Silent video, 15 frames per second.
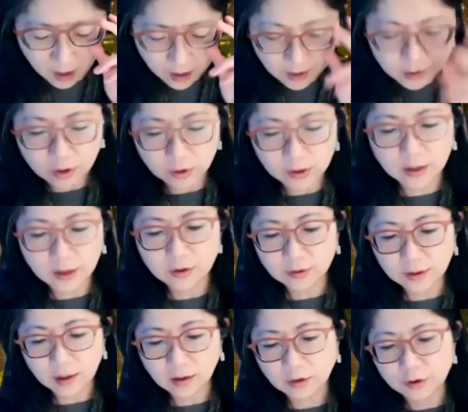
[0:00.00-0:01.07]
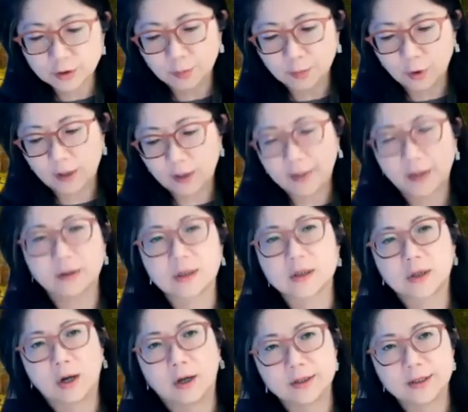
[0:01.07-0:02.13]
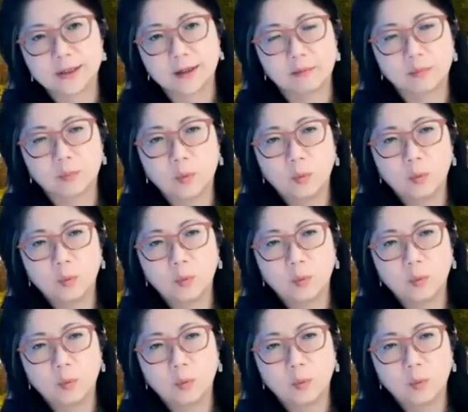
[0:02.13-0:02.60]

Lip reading: So can you tell us more about this concept?